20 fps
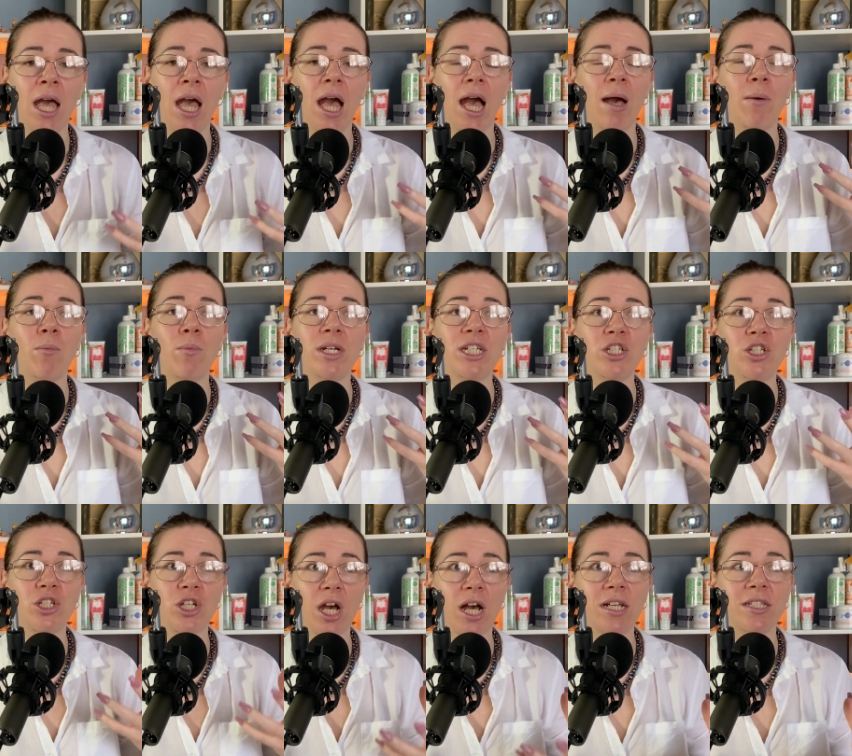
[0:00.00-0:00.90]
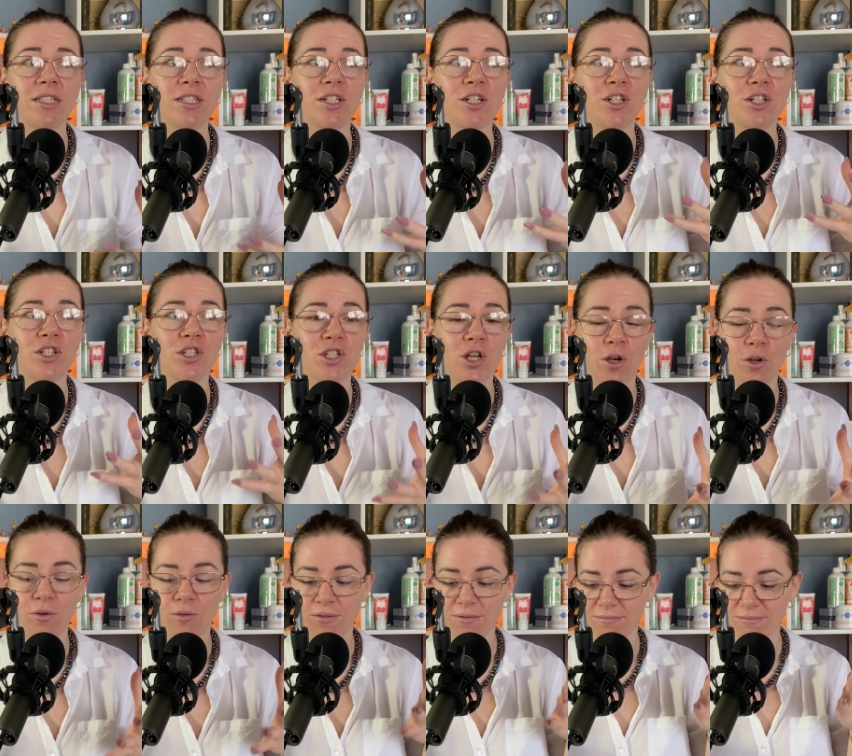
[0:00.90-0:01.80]
And we
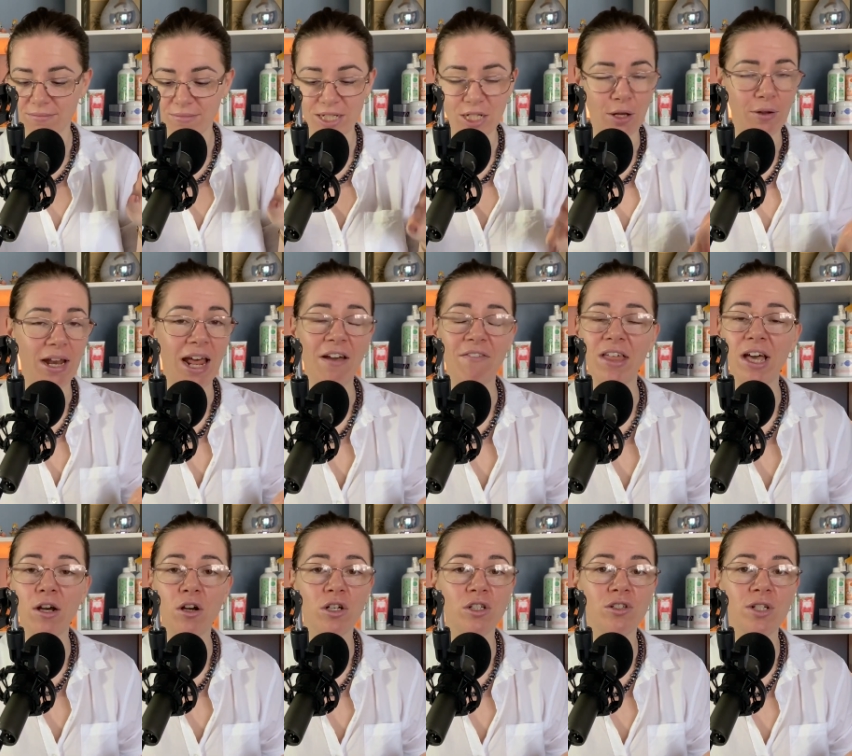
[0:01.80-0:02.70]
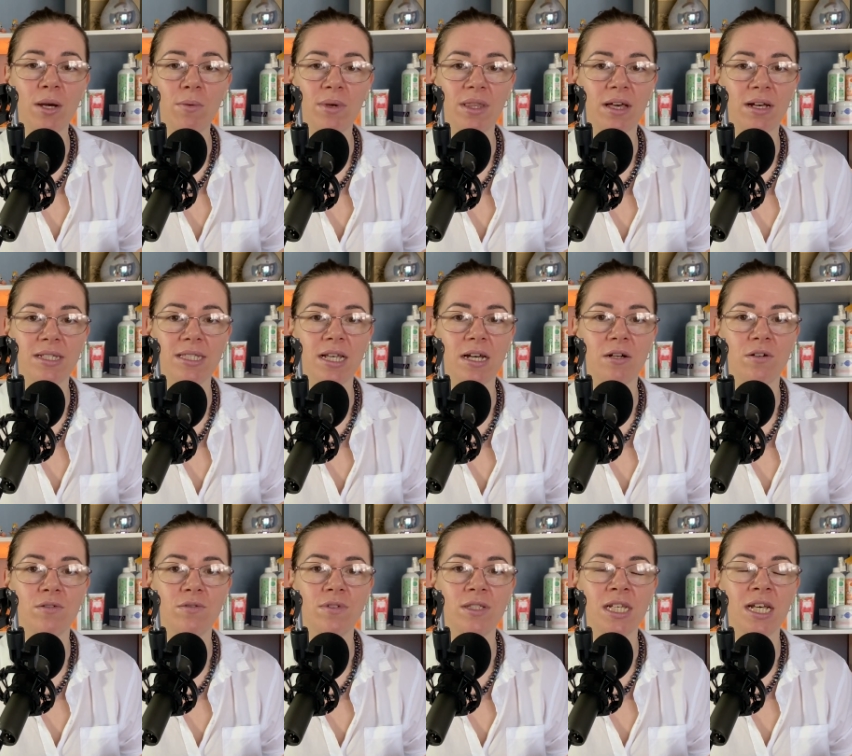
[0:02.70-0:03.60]
don't have that contract with
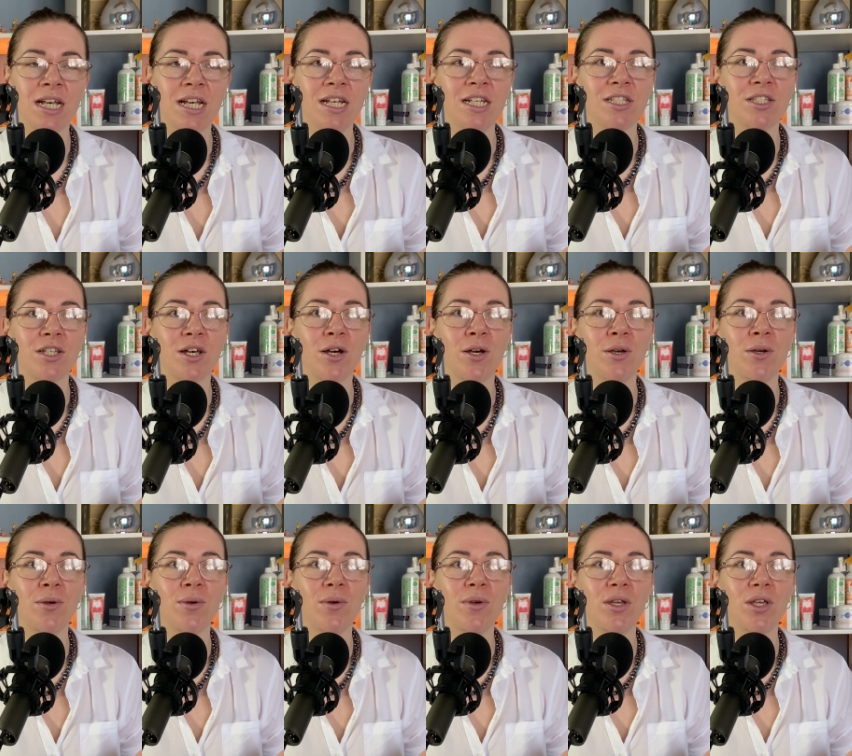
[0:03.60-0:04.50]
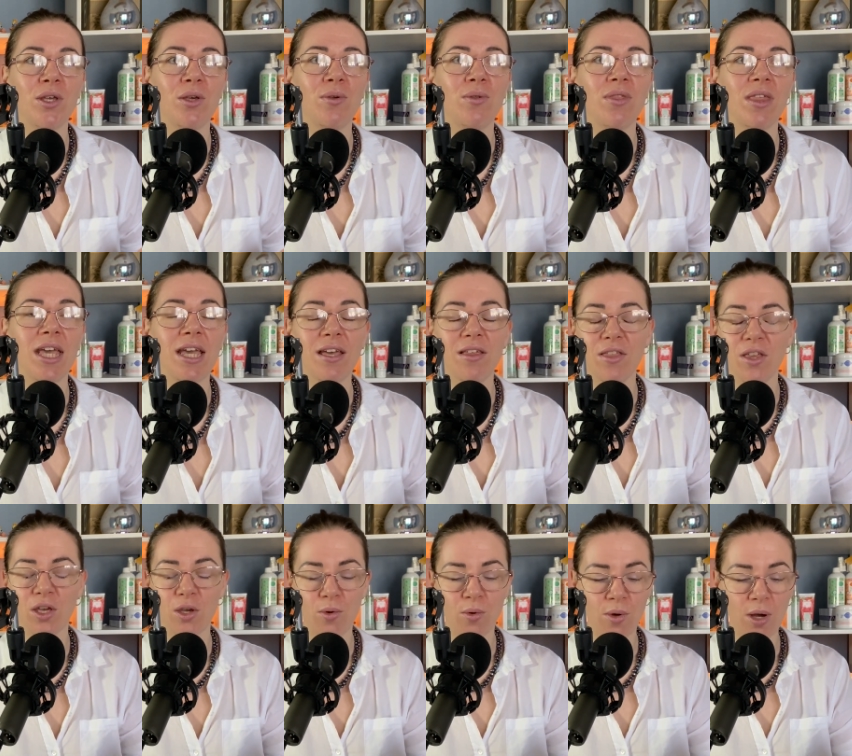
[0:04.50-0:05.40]
ourselves. So you think
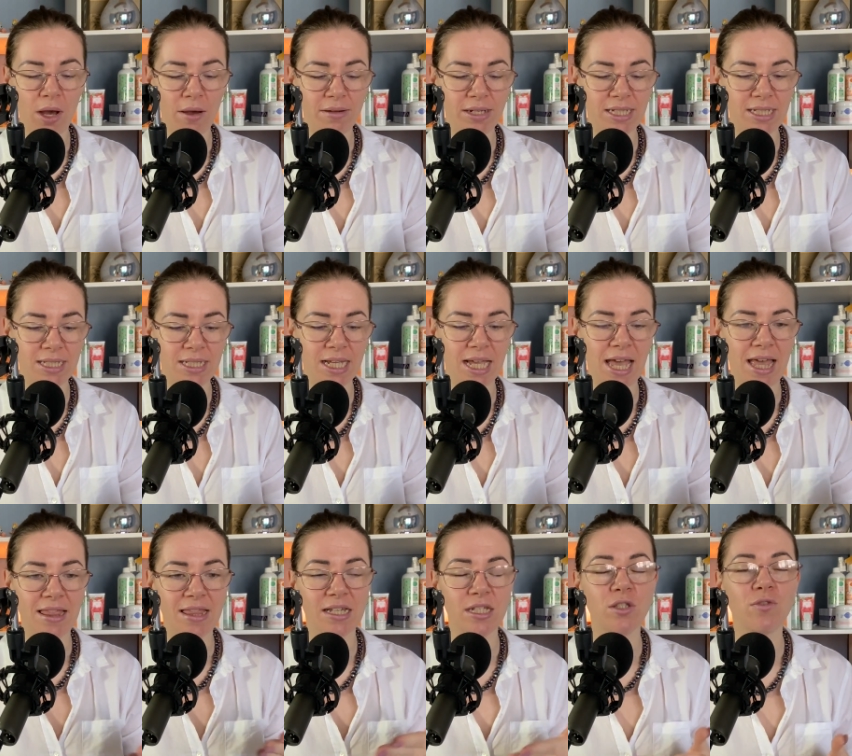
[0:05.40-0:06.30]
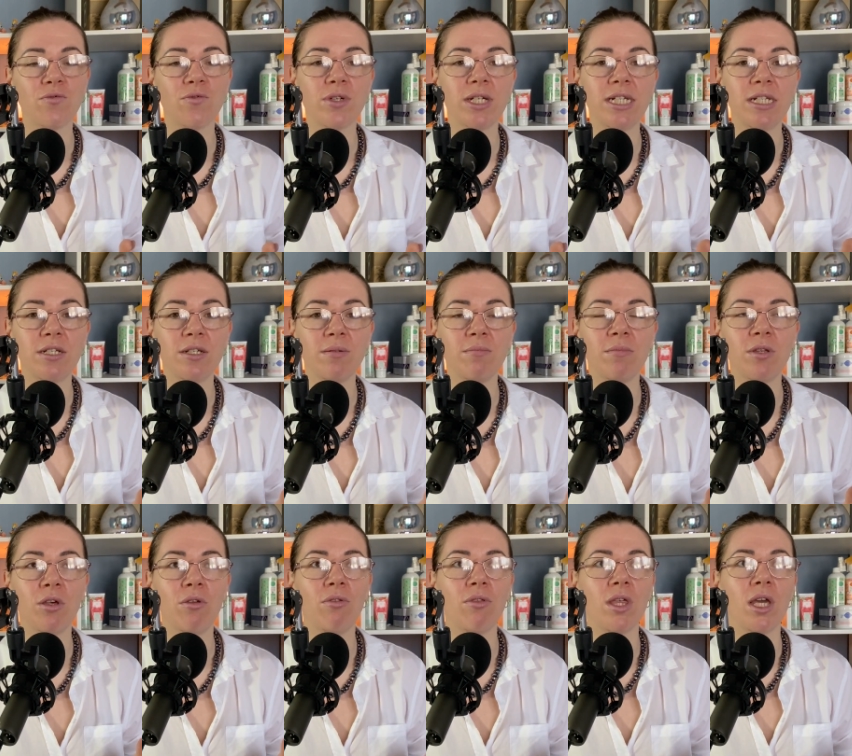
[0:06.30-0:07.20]
that you're going to get this freedom,
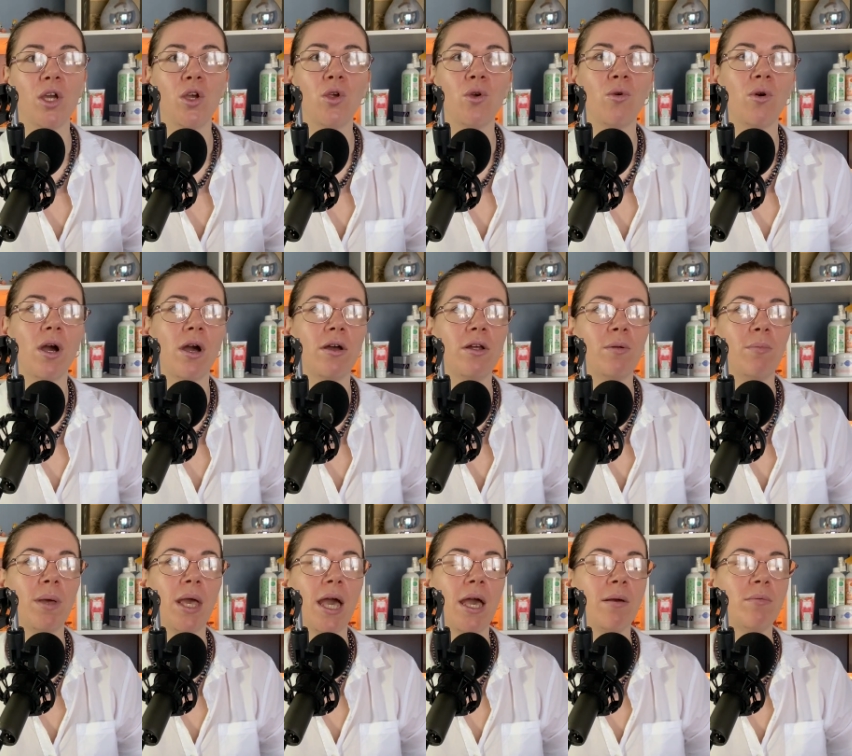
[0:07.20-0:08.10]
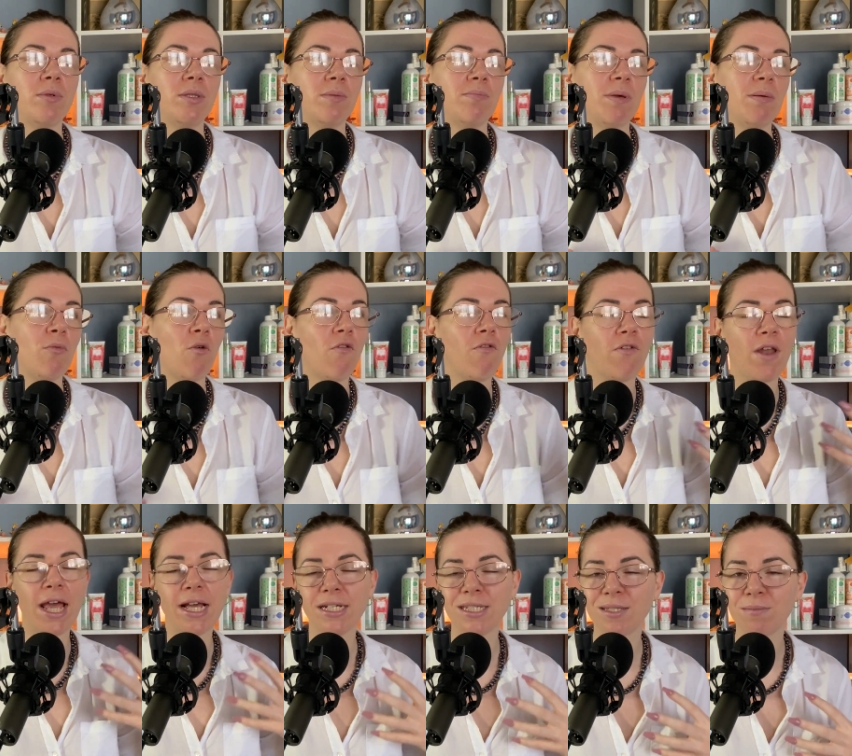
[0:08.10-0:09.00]
you think you're going to be able to be more
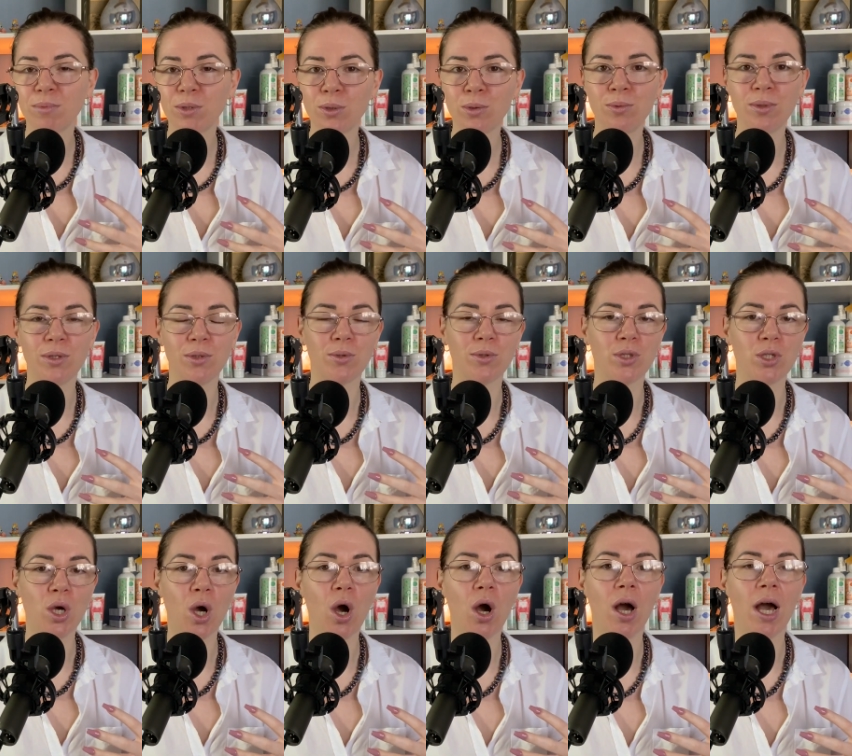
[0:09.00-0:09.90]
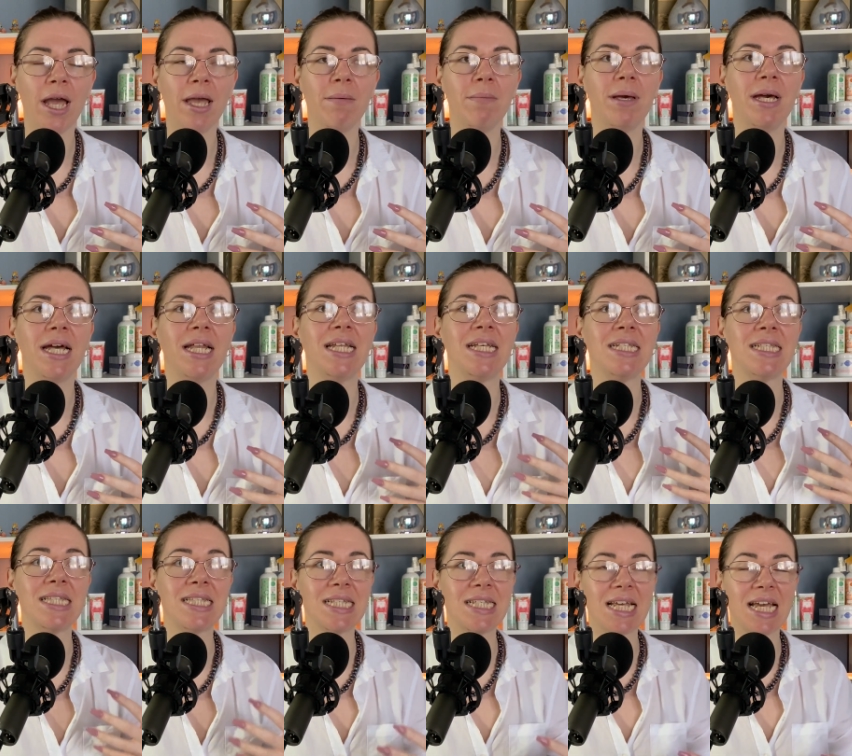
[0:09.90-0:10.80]
flexible with your time, and
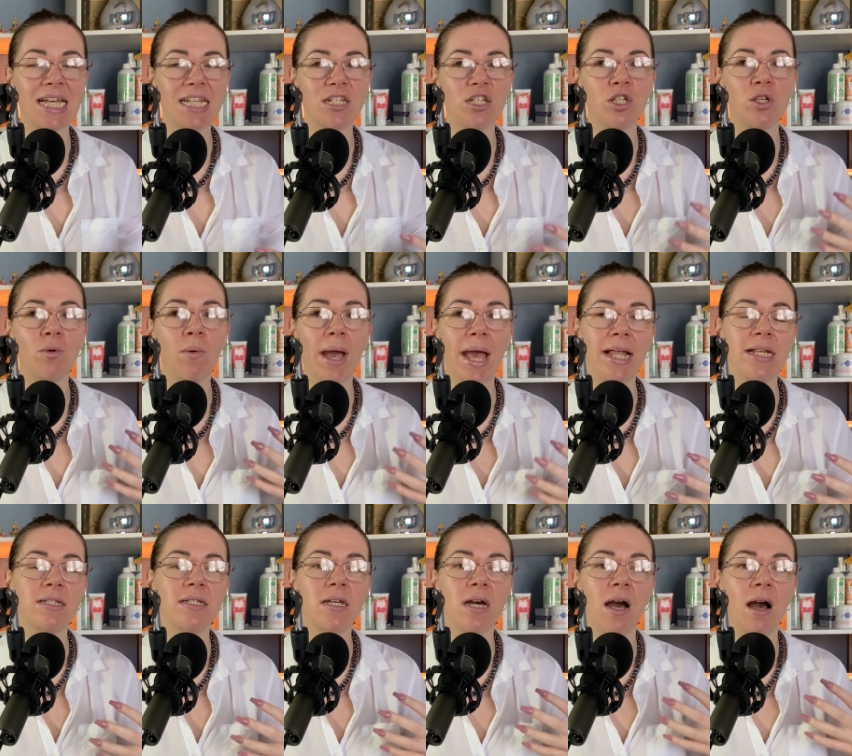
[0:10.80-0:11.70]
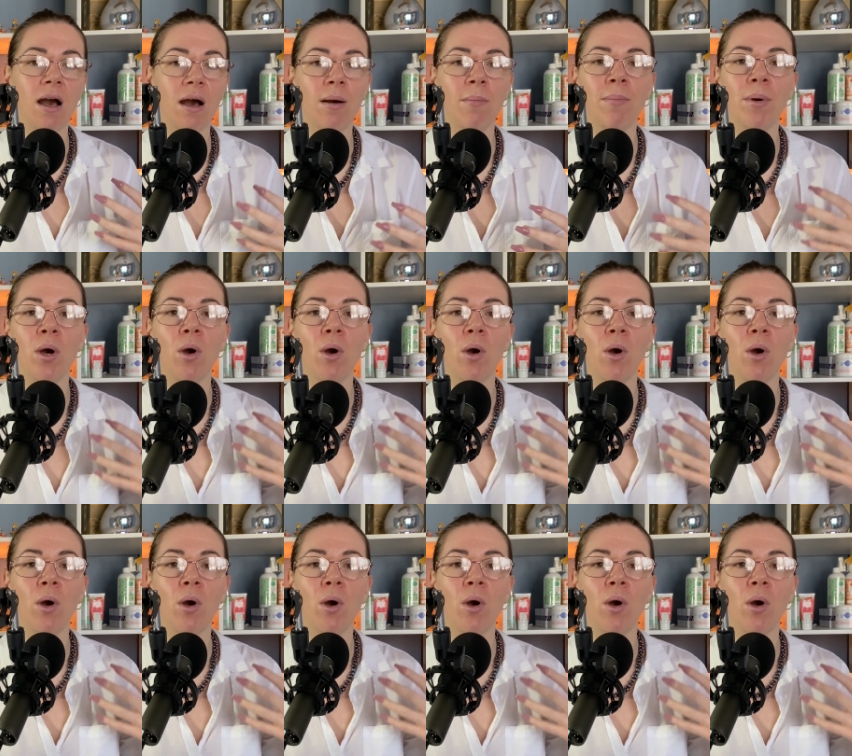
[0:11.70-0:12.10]
instead you end up